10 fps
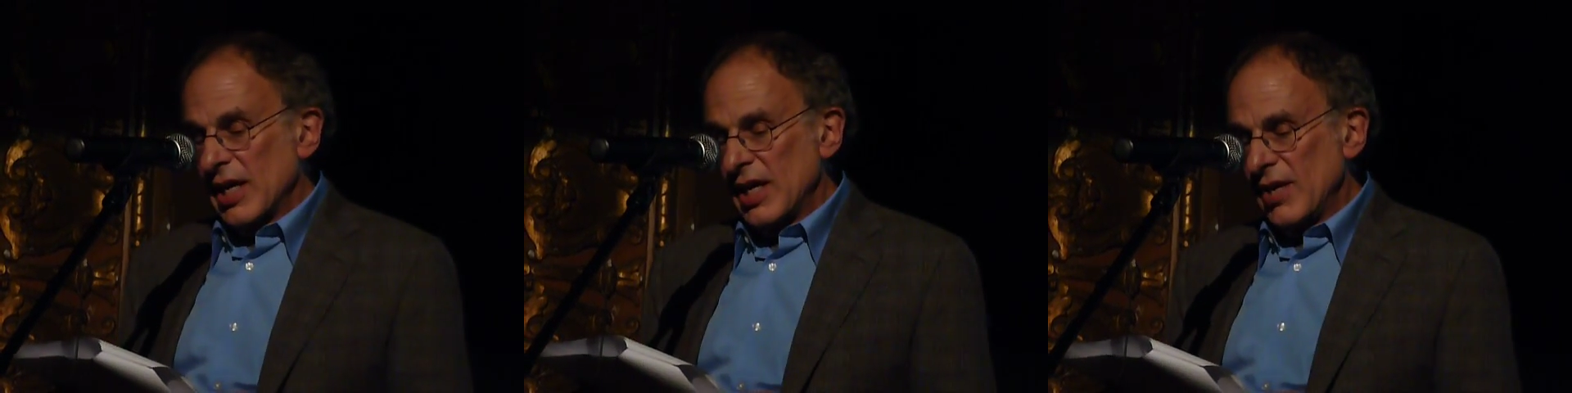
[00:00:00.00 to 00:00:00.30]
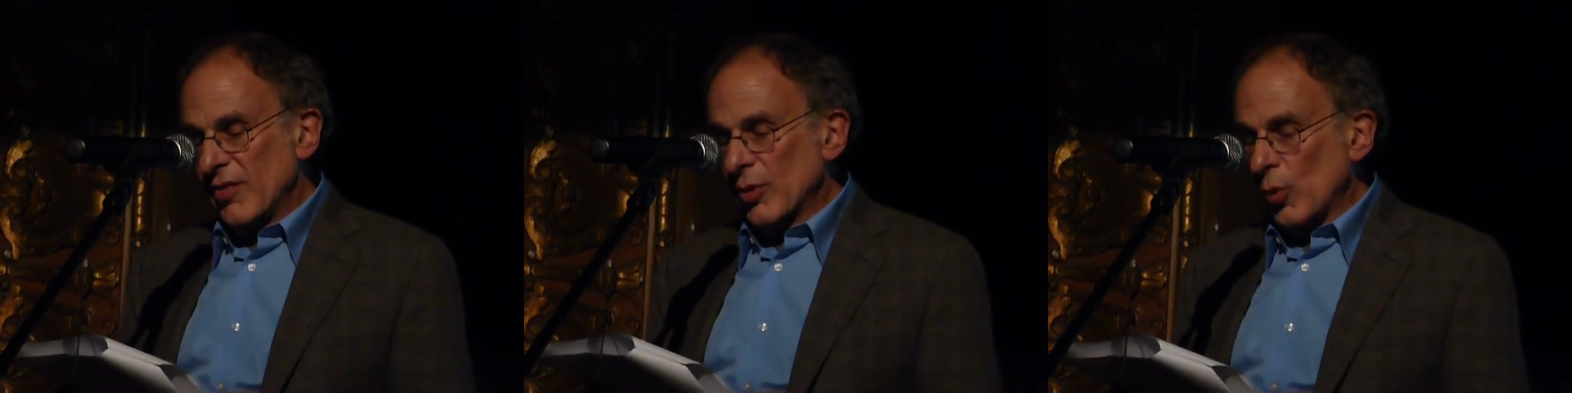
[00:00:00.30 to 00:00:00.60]

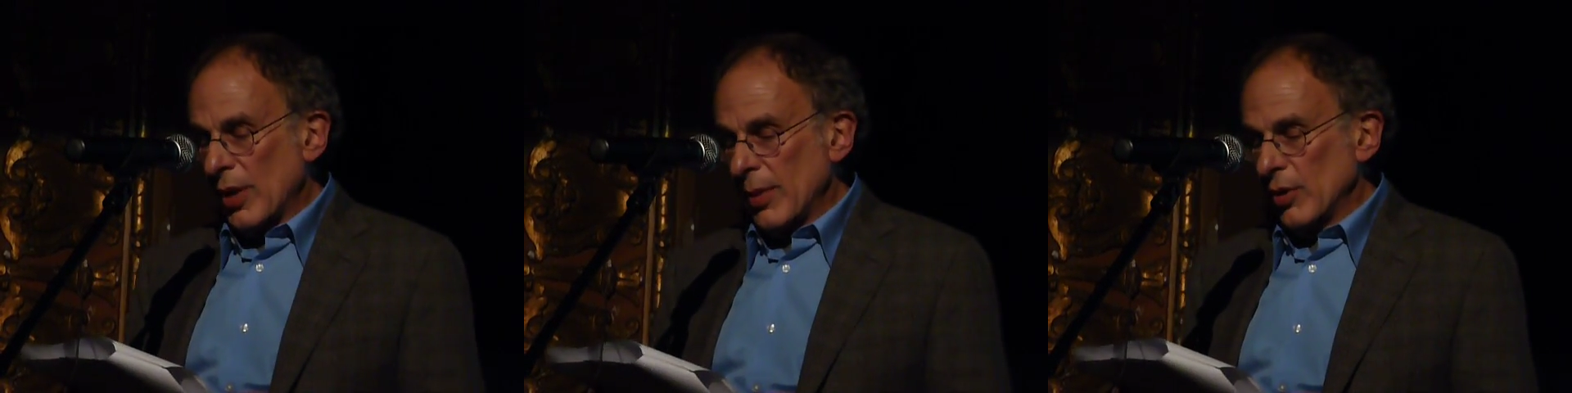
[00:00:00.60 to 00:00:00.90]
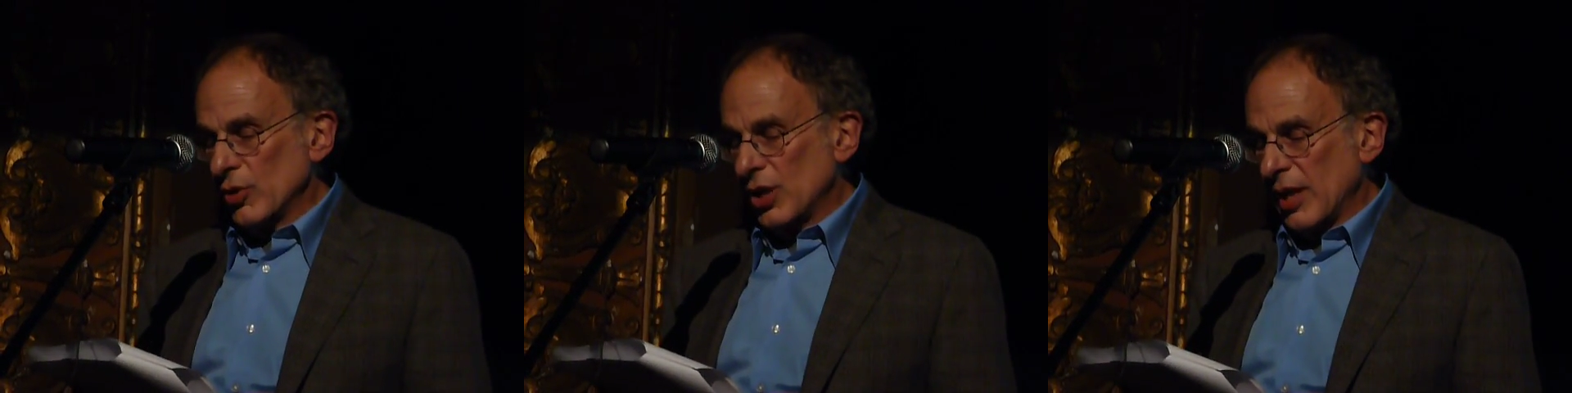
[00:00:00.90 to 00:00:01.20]
even when
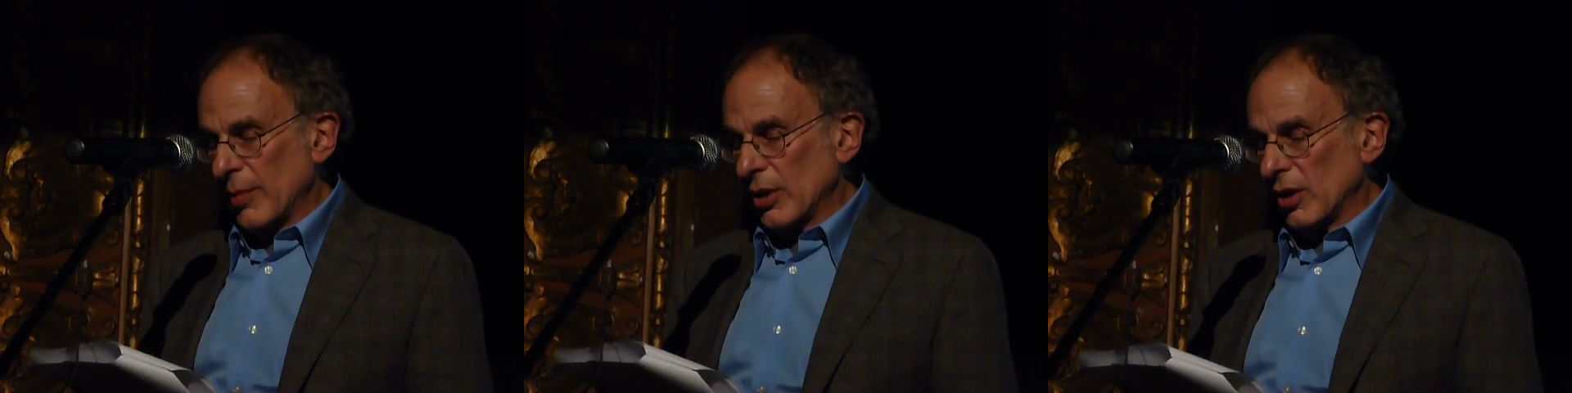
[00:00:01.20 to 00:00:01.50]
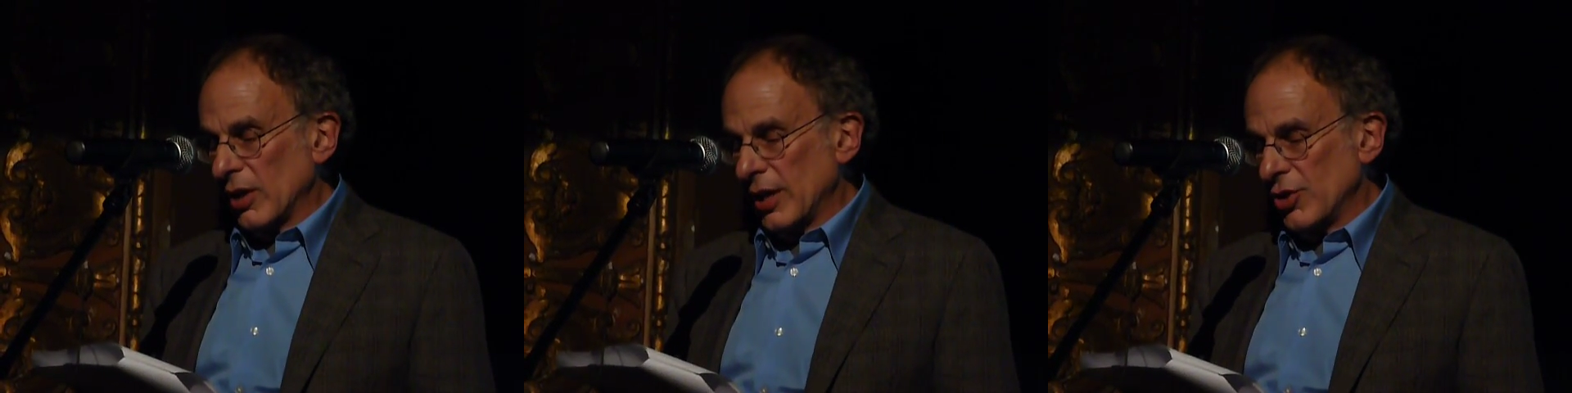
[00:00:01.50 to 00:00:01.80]
those
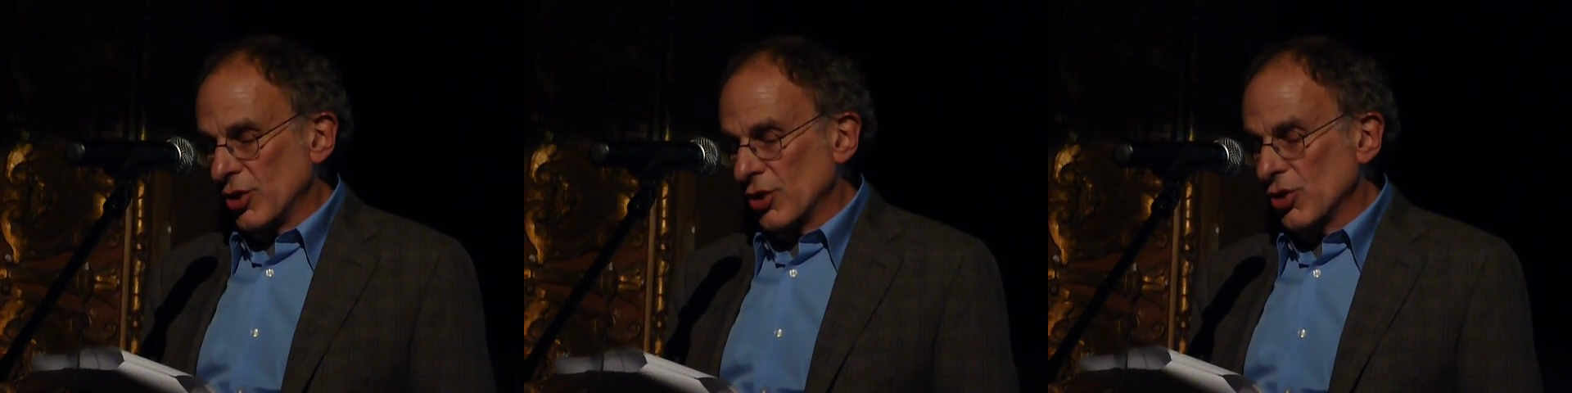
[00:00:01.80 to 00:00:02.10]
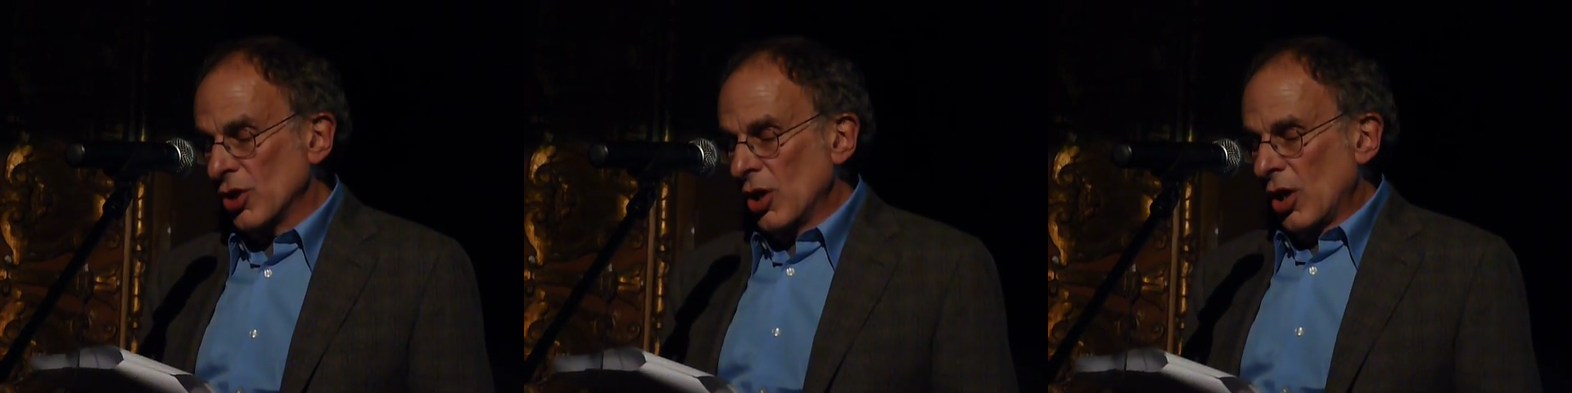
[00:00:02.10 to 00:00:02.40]
chemical
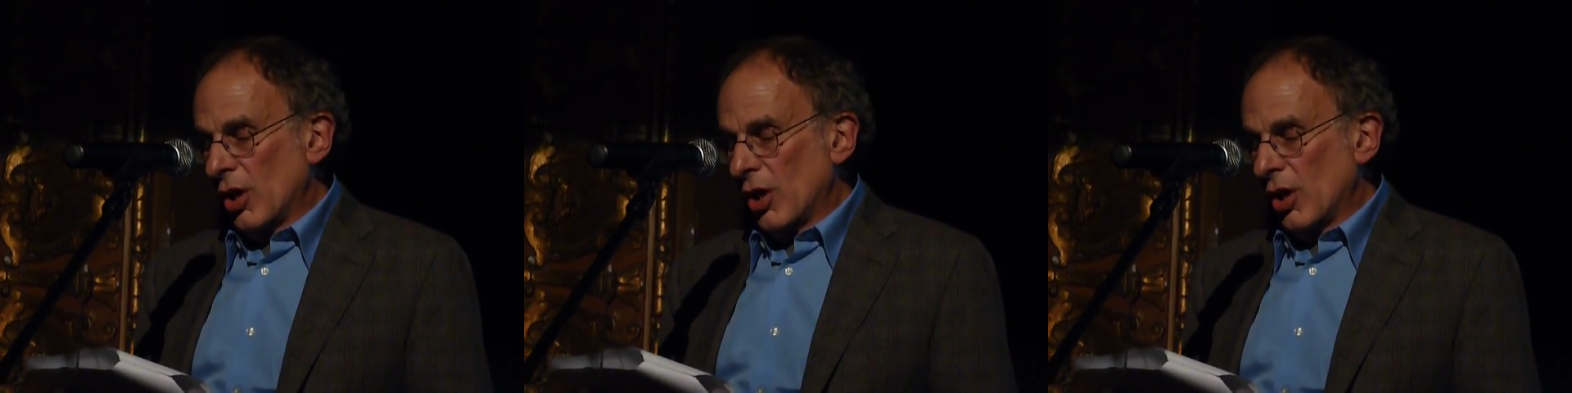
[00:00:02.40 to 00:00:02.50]
agents